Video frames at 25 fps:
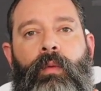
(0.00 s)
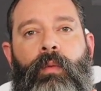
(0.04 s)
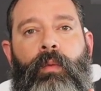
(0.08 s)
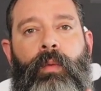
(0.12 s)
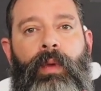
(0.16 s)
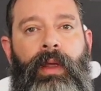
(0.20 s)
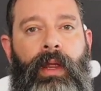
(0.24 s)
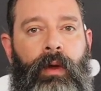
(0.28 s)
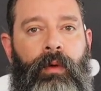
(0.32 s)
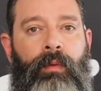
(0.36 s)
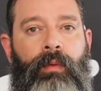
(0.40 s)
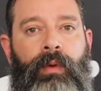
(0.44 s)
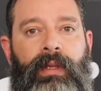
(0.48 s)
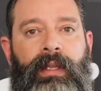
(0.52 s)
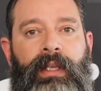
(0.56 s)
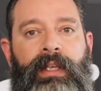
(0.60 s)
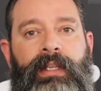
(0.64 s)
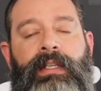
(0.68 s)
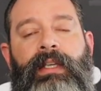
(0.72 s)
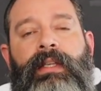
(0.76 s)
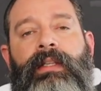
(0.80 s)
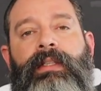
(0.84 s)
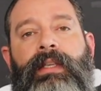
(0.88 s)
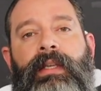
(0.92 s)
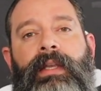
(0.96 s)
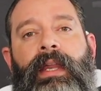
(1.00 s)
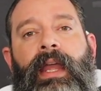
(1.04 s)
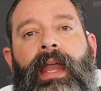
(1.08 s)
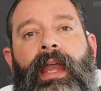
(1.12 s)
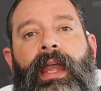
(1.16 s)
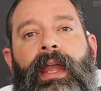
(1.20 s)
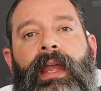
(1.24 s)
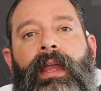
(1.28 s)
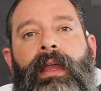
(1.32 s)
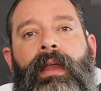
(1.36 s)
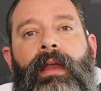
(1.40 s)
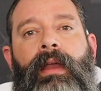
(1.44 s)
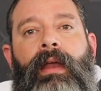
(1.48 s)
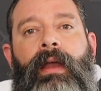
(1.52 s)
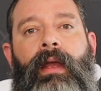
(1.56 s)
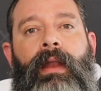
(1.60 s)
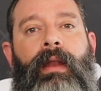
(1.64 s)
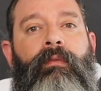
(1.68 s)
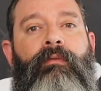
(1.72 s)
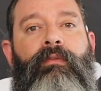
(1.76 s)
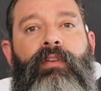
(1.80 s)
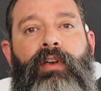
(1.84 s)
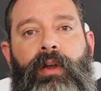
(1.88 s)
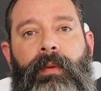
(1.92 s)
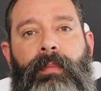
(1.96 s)
we are releasing today, and
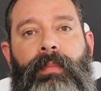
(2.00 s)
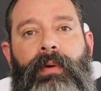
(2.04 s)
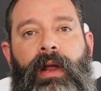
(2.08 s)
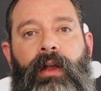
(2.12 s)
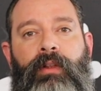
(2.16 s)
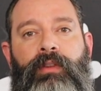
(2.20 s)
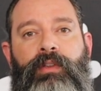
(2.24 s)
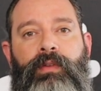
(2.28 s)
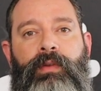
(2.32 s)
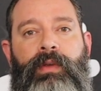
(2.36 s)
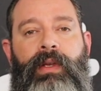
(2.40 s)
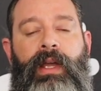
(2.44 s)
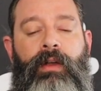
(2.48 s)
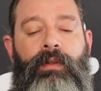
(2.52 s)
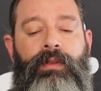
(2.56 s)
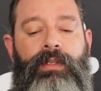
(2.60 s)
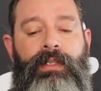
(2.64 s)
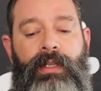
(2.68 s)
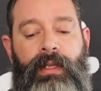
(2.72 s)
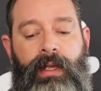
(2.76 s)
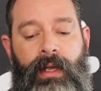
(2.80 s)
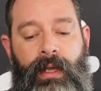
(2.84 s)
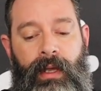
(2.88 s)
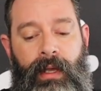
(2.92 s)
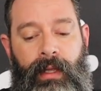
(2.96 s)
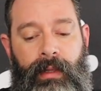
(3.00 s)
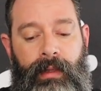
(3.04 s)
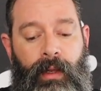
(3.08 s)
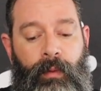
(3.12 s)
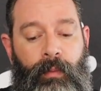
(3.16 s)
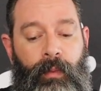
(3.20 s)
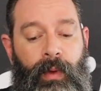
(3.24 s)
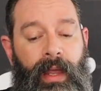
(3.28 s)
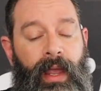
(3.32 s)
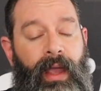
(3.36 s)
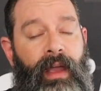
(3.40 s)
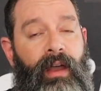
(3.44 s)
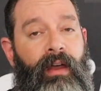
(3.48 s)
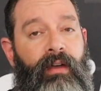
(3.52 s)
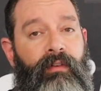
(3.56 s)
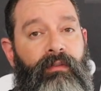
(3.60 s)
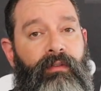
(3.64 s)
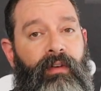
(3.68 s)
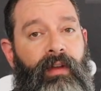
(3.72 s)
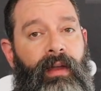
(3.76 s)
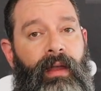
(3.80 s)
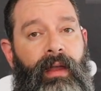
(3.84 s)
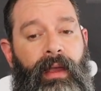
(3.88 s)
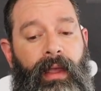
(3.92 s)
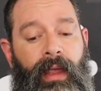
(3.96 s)
I'm very proud to announce that we
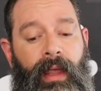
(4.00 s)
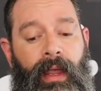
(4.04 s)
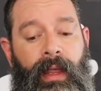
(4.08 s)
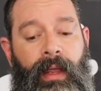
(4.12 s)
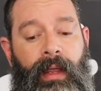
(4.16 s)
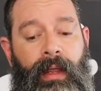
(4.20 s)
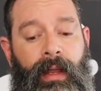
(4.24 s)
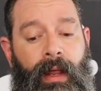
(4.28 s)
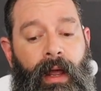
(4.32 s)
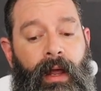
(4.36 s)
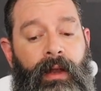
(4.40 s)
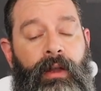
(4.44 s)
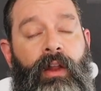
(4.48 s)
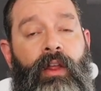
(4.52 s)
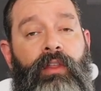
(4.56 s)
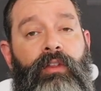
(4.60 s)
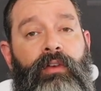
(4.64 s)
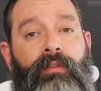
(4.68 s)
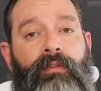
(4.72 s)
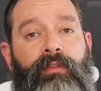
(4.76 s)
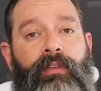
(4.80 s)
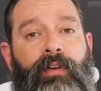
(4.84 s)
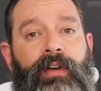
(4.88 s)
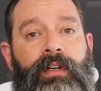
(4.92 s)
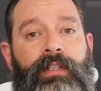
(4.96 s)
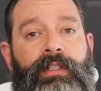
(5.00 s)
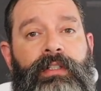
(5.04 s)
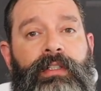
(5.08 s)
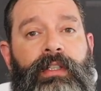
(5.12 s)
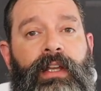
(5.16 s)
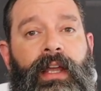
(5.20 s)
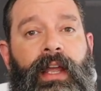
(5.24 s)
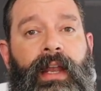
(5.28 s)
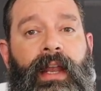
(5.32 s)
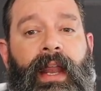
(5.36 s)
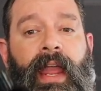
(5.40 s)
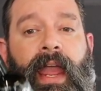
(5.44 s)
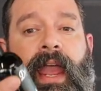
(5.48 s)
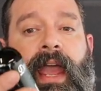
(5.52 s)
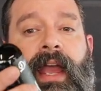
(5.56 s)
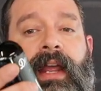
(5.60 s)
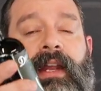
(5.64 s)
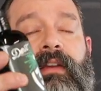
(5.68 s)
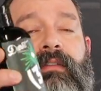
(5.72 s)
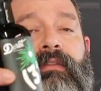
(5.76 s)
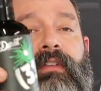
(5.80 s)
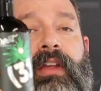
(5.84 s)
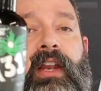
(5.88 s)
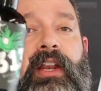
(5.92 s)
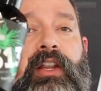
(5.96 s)
have an
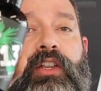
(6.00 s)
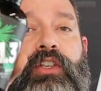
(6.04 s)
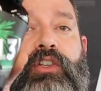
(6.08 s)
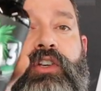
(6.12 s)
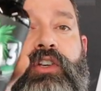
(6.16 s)
activated